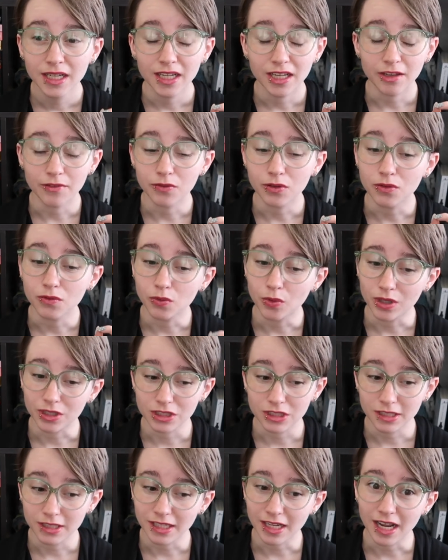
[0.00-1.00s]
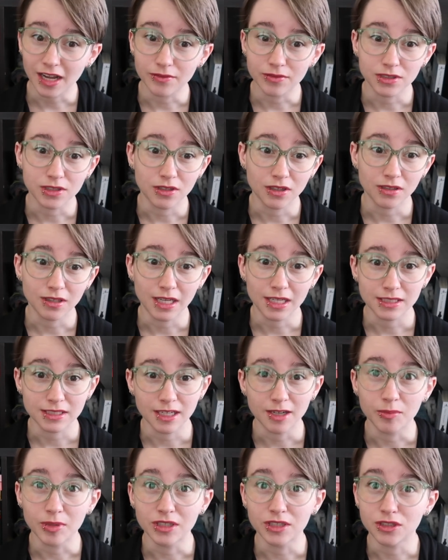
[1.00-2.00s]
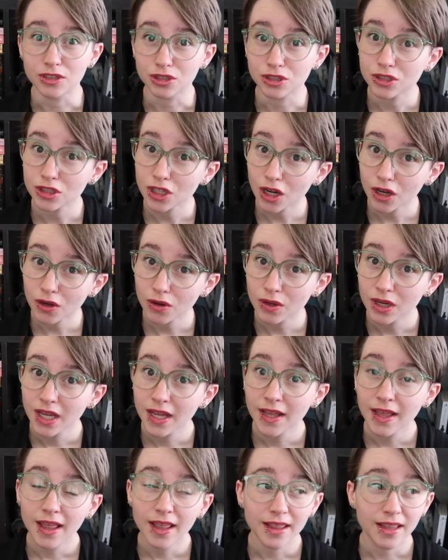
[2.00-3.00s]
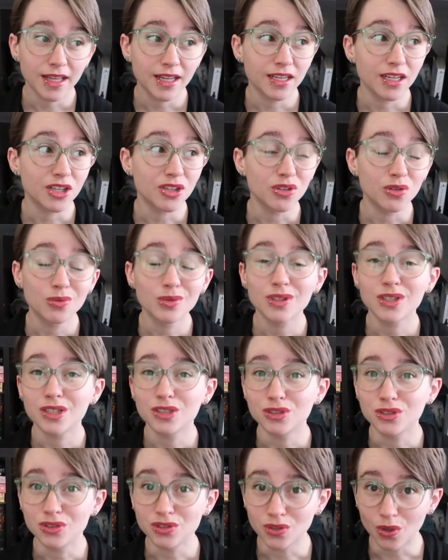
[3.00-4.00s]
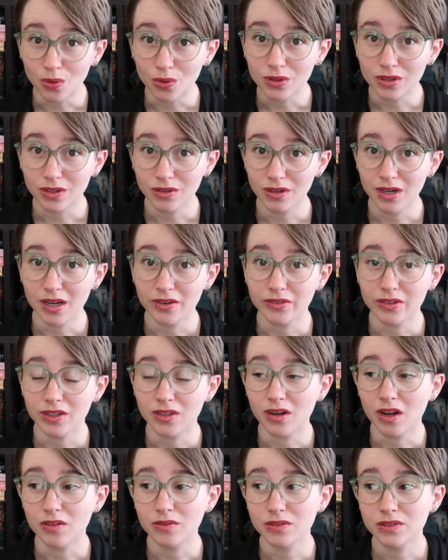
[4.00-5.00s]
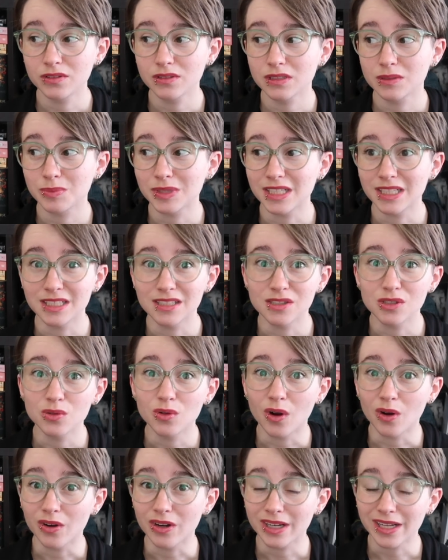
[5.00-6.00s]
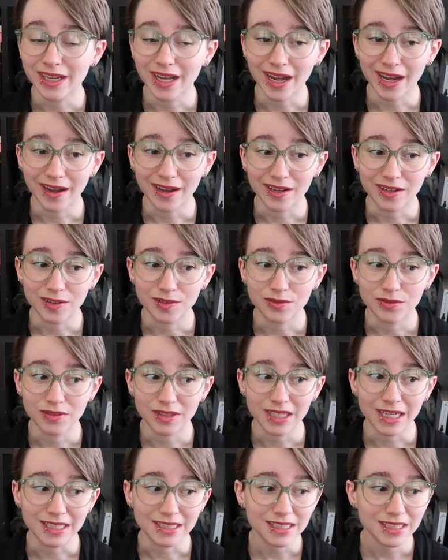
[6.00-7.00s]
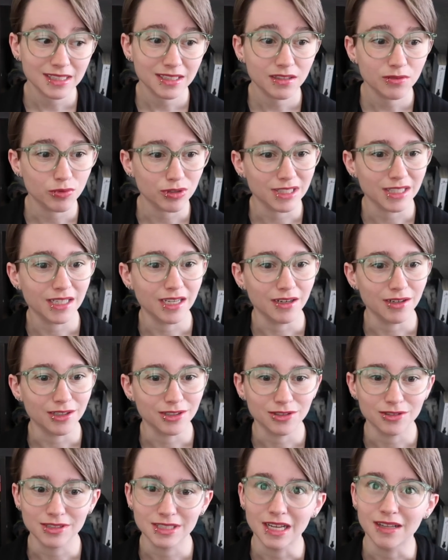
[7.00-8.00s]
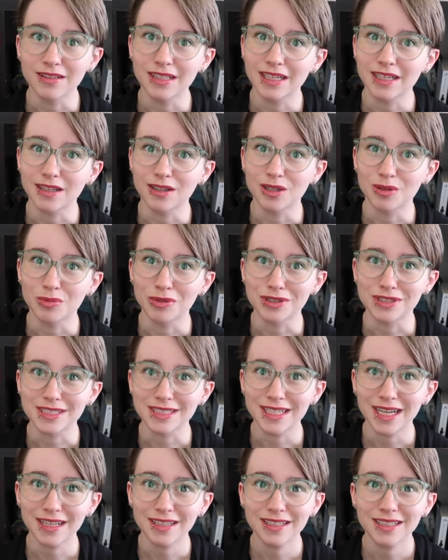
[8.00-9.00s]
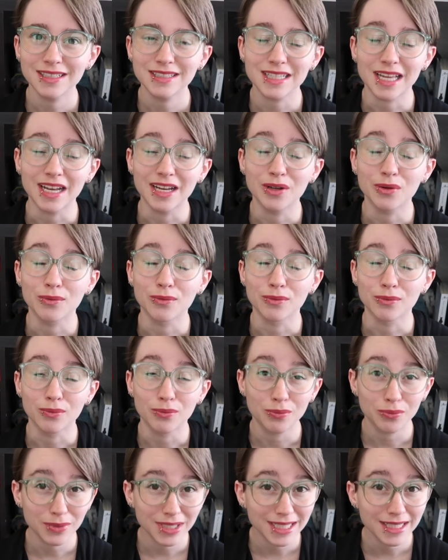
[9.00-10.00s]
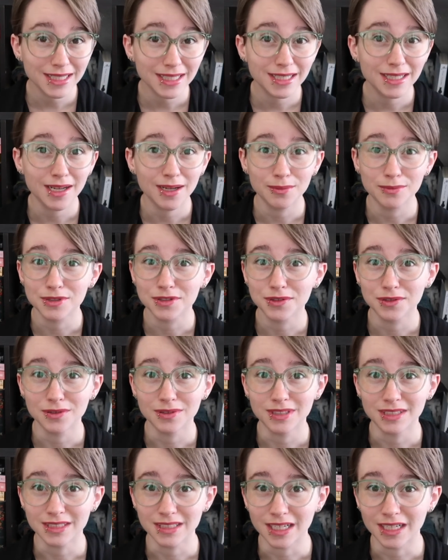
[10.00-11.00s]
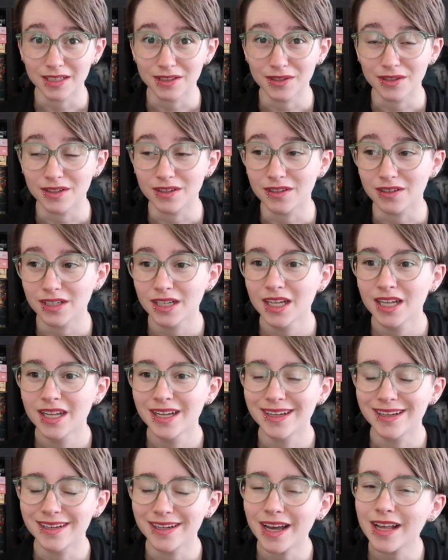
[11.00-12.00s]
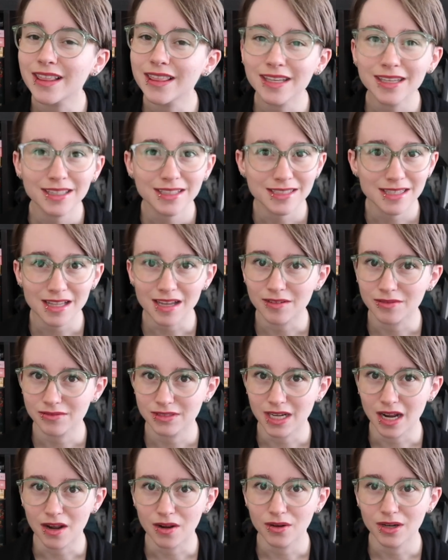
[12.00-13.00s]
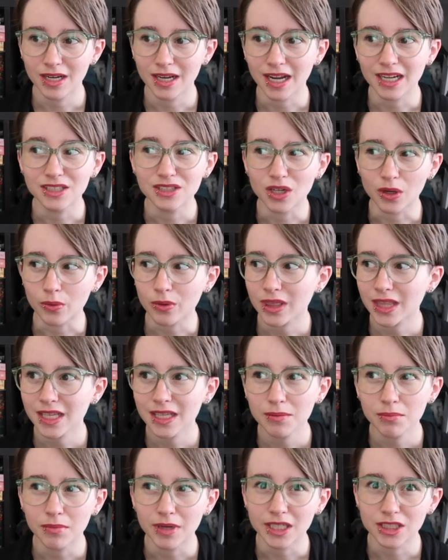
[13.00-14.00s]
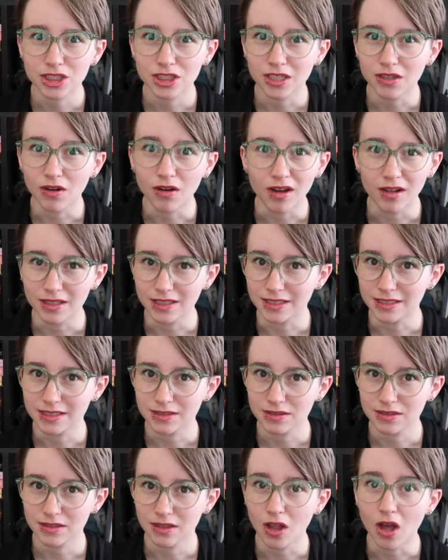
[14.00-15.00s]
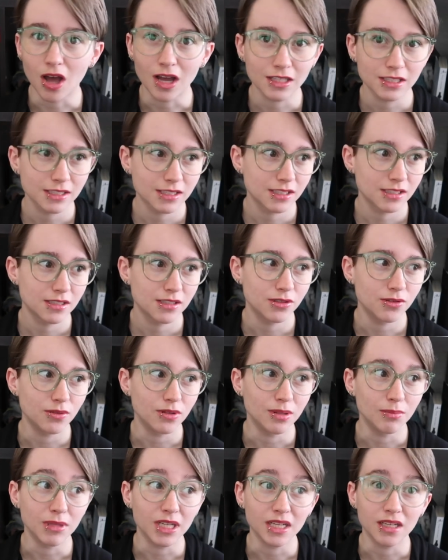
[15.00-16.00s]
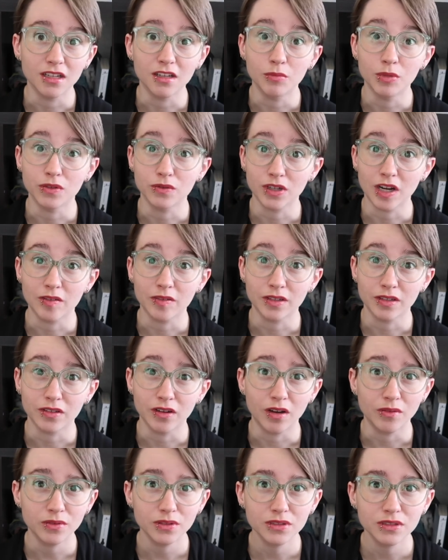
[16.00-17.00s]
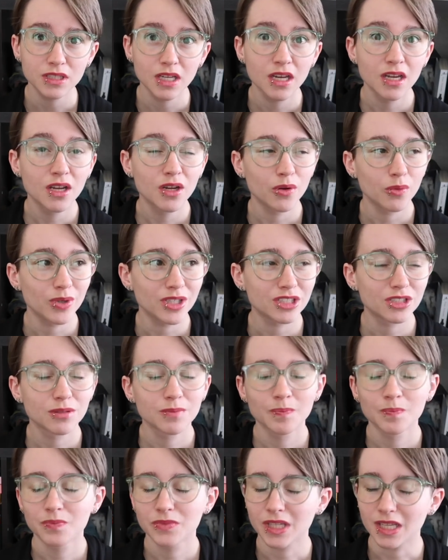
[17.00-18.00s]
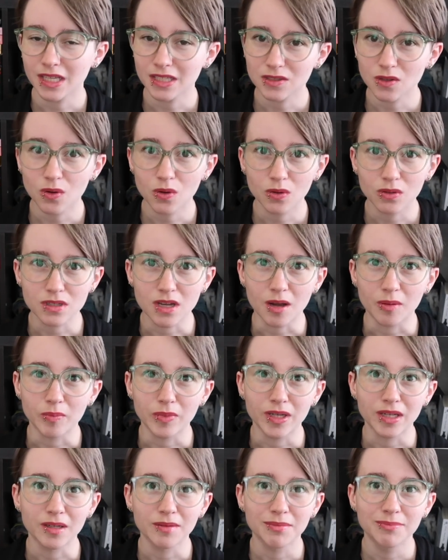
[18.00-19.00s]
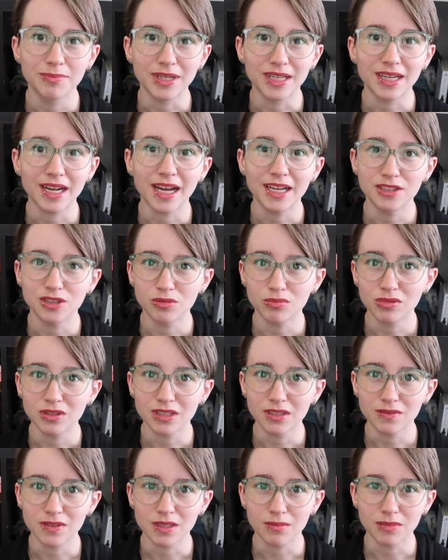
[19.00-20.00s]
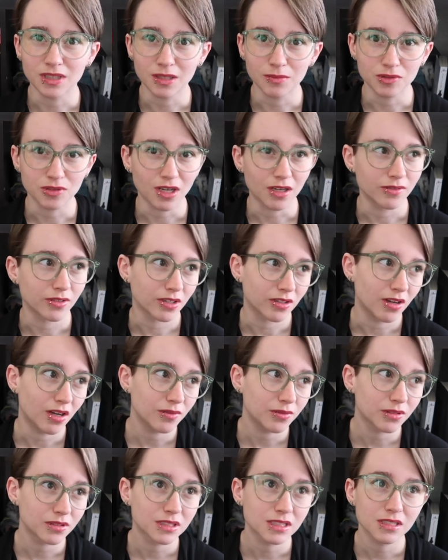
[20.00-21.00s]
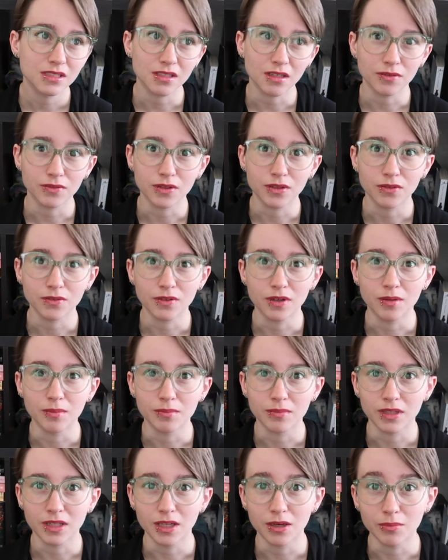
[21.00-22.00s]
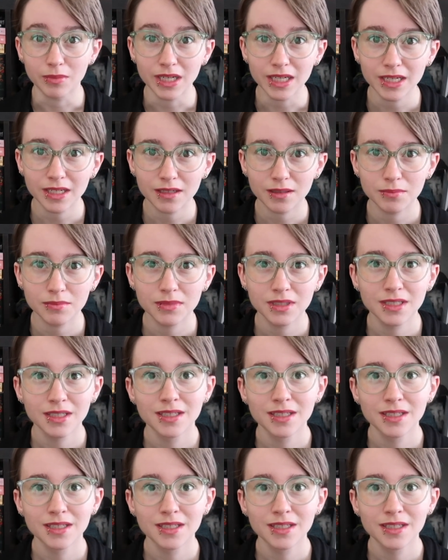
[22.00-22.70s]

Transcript: If you've watched the Avatar Last Airbender show, then you will adore the graphic novels because you already have an idea of what the characters sound like and their personalities, and it really comes through in the dialogue. Nothing is left out, and I don't think much at all is lost to the medium of graphic novels, which is a whole topic, but I do believe sometimes graphic novels suffer from their medium